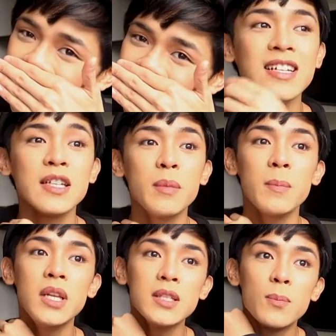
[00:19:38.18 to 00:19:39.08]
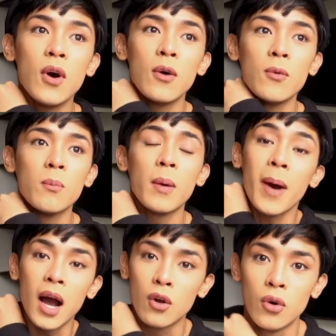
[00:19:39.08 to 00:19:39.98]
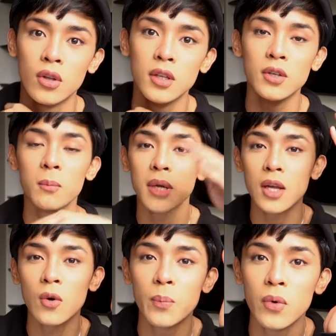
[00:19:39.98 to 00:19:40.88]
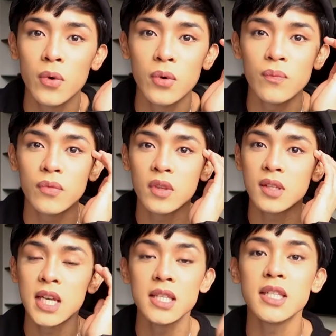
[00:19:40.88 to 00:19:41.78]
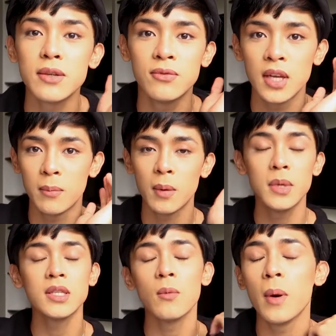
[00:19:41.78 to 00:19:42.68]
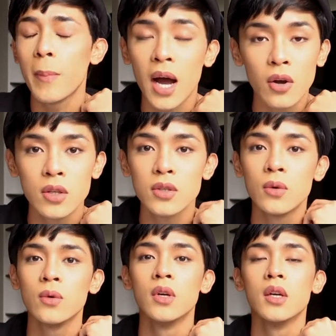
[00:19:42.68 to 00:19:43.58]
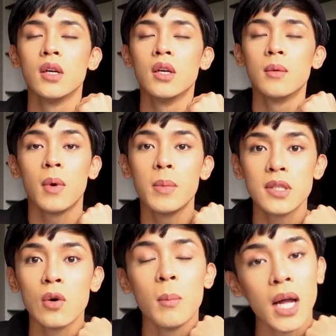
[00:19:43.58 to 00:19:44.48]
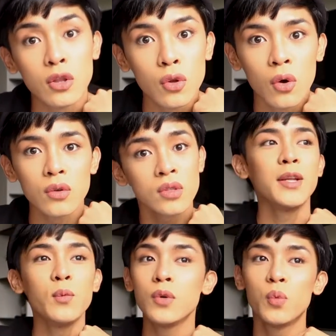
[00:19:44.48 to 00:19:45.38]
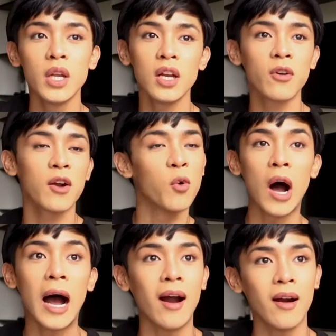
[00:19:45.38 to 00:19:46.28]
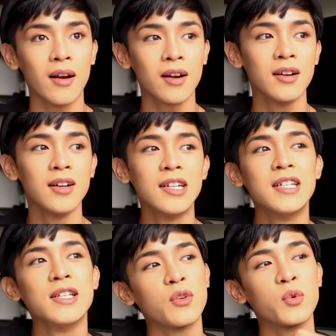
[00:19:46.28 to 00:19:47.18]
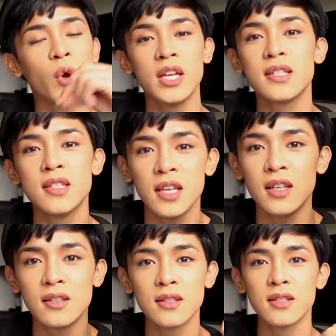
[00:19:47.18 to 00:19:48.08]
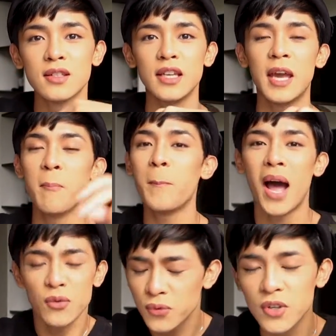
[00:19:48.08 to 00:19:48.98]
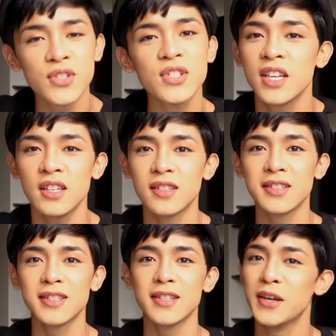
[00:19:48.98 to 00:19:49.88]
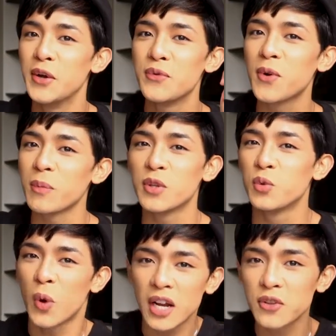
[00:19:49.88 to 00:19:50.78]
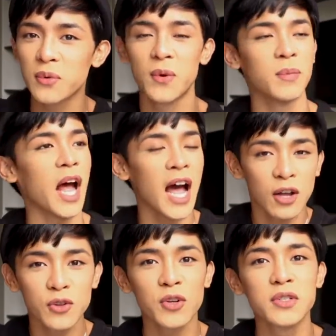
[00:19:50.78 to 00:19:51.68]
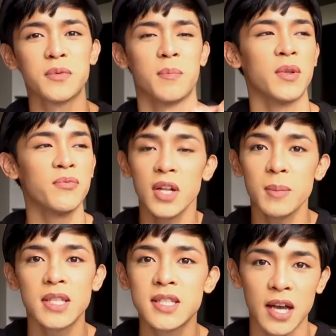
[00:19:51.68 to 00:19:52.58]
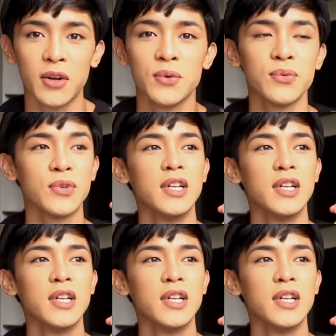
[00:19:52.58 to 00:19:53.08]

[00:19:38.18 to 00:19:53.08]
Kasi mabilis po akong mapagod. Yung mata ko po, sensitive yan. Mabilis akong mapagod, so mabilis akong maantok. It would really require great scenes, impactful scenes from the director, from the actors, from the film itself,